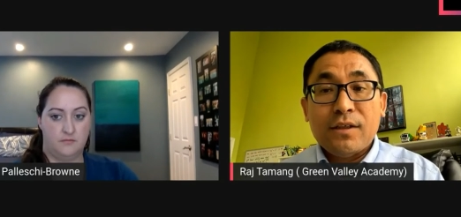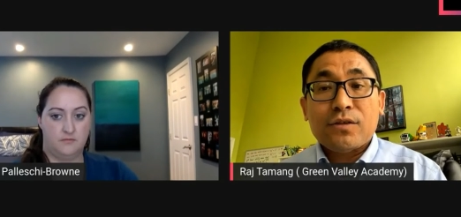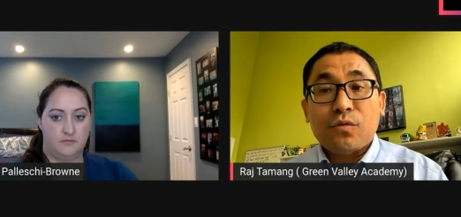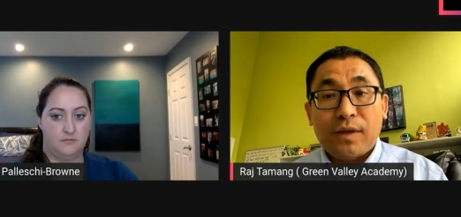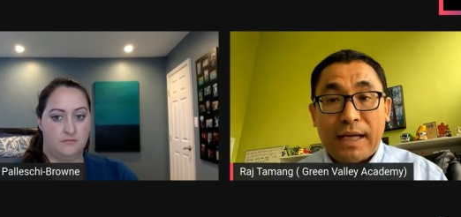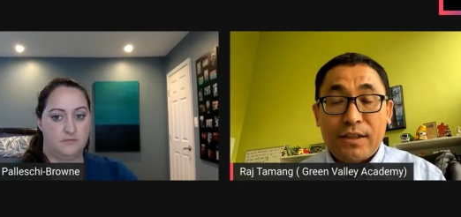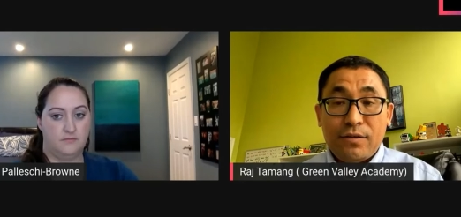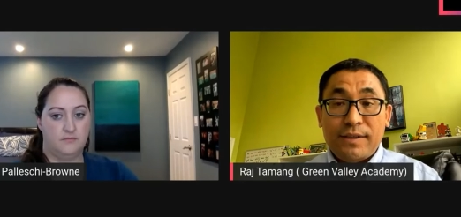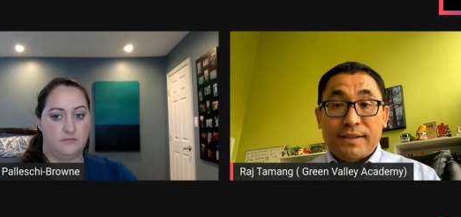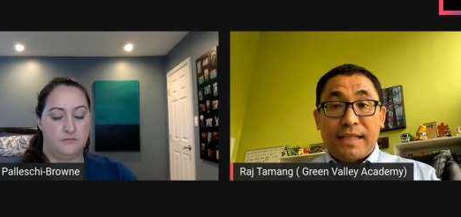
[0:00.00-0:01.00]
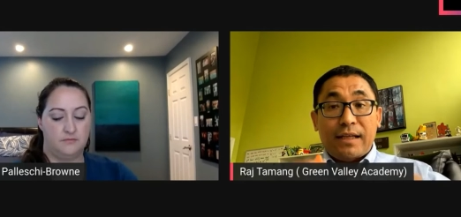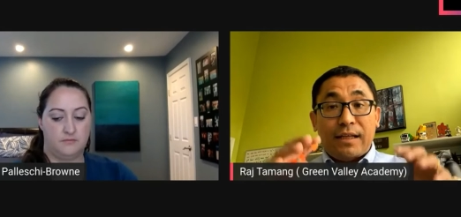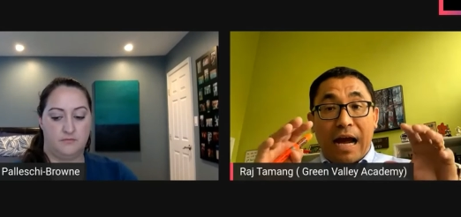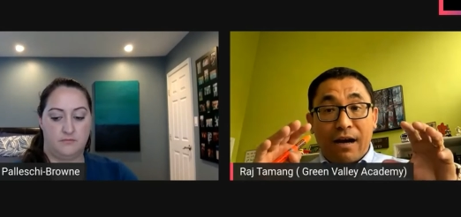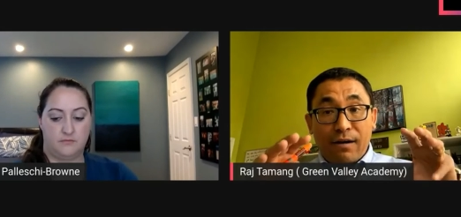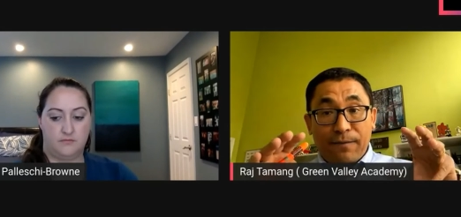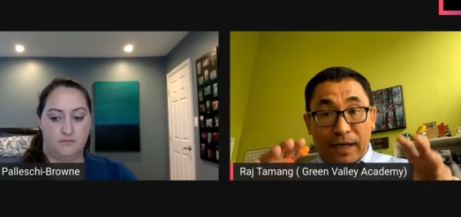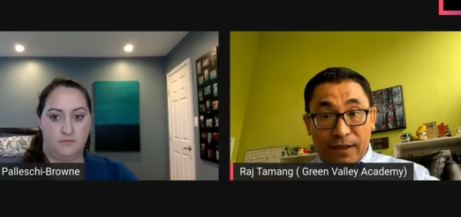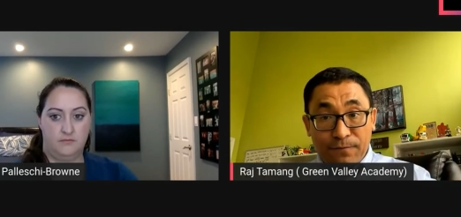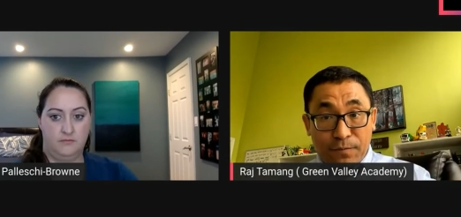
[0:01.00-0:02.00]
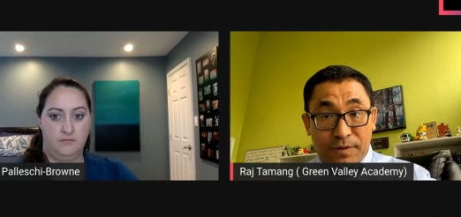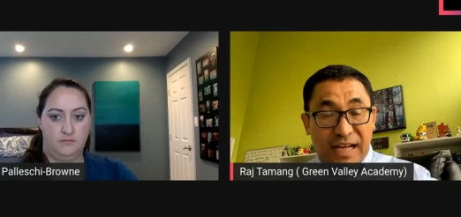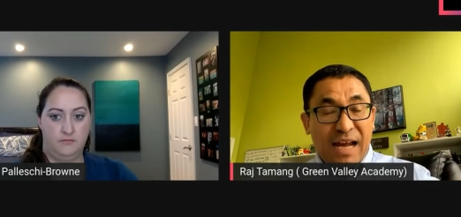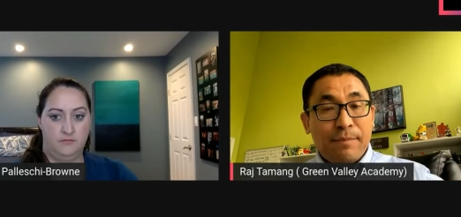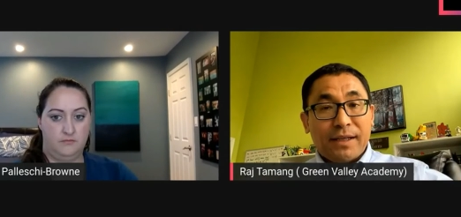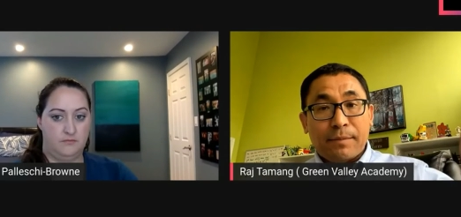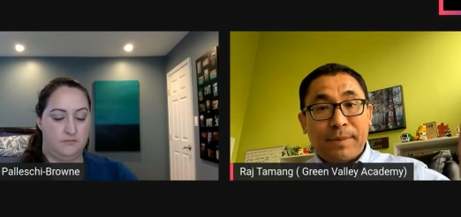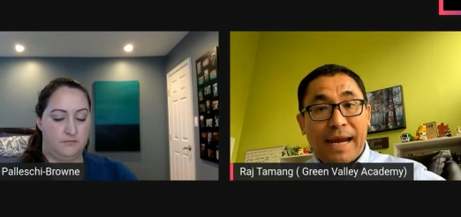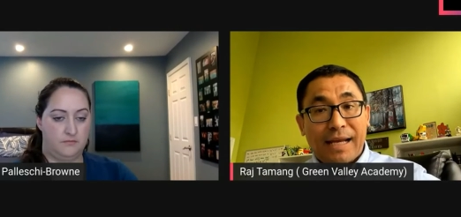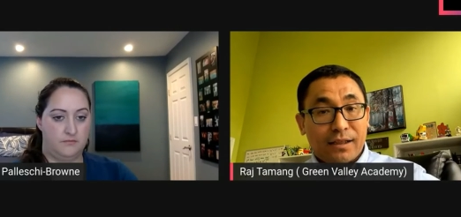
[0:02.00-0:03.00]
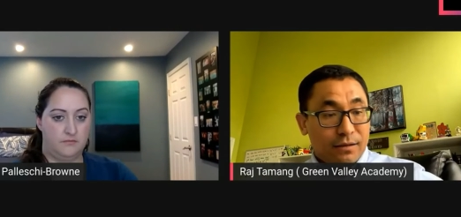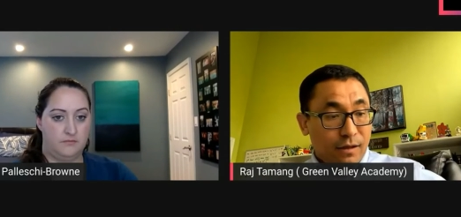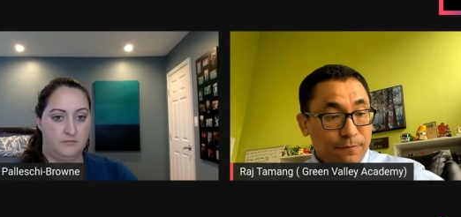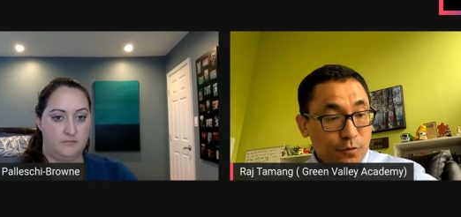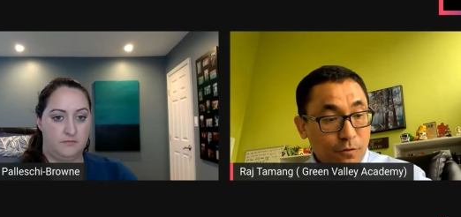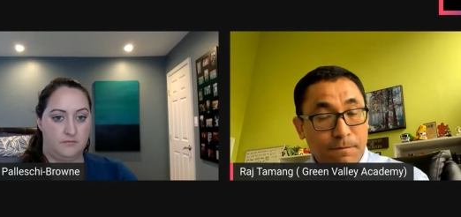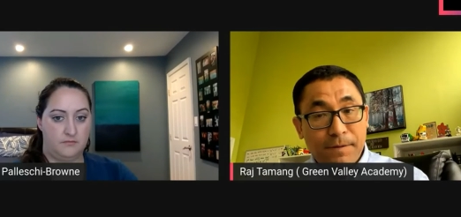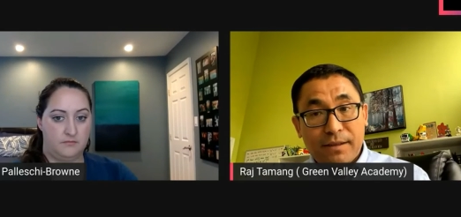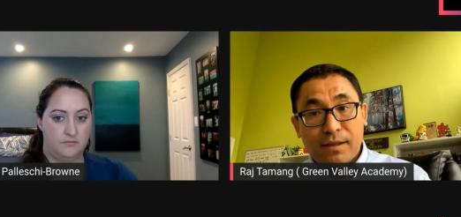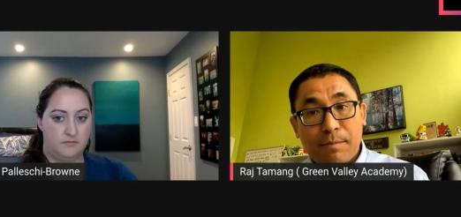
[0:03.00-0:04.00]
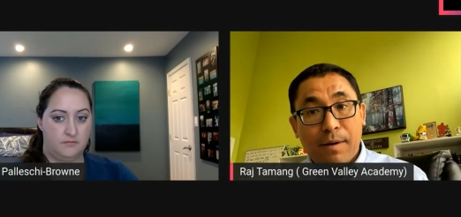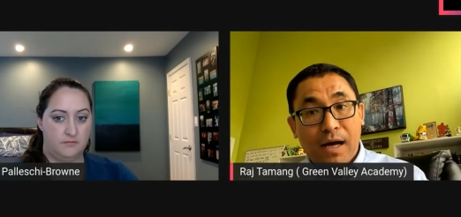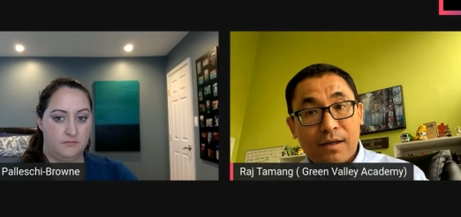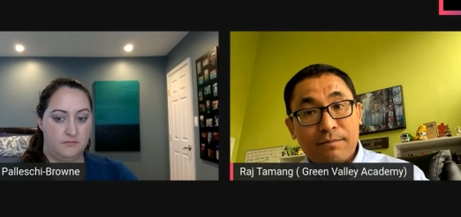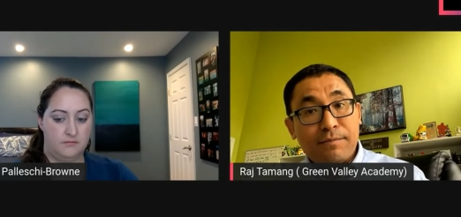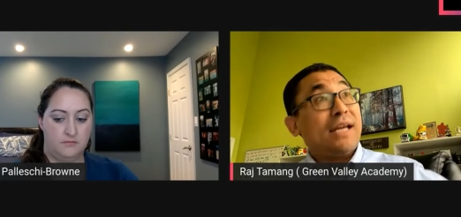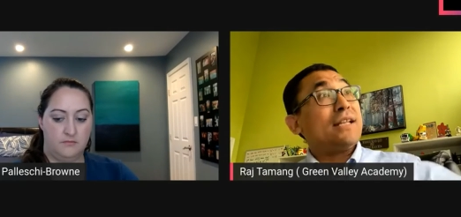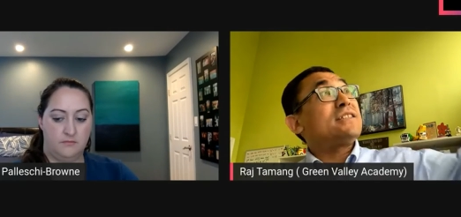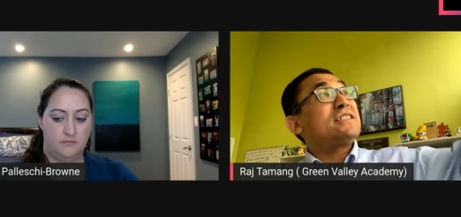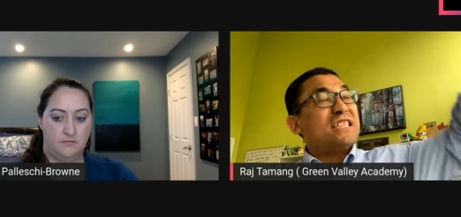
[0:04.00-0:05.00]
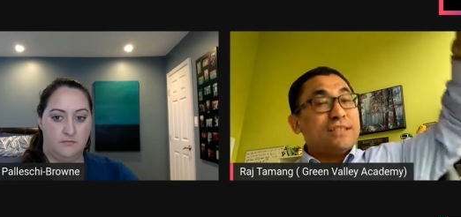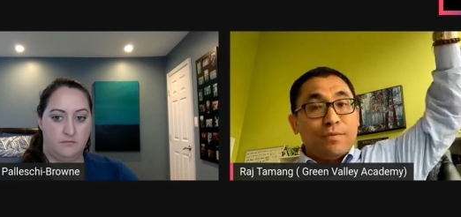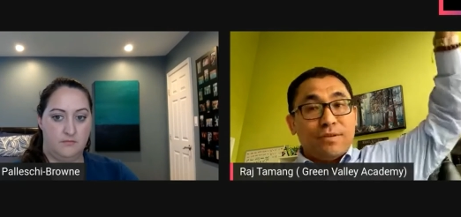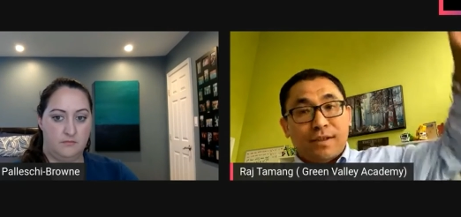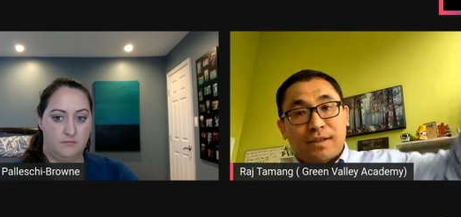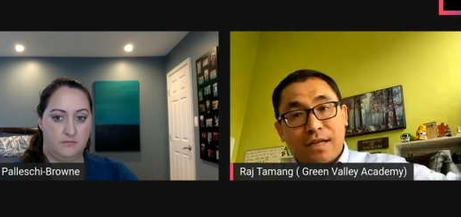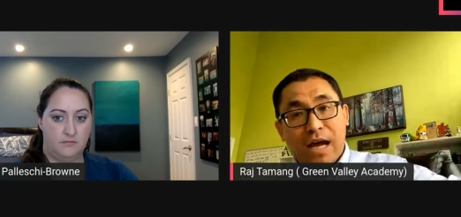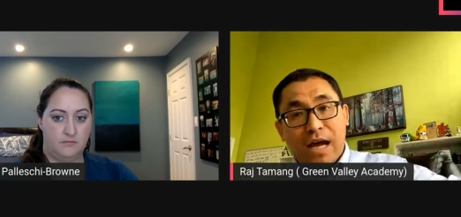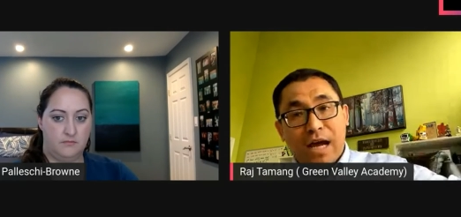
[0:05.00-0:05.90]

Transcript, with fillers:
Speaker 1: So what I do is that out of eight foot, I make a panel of two feet at the bottom and six foot on the top.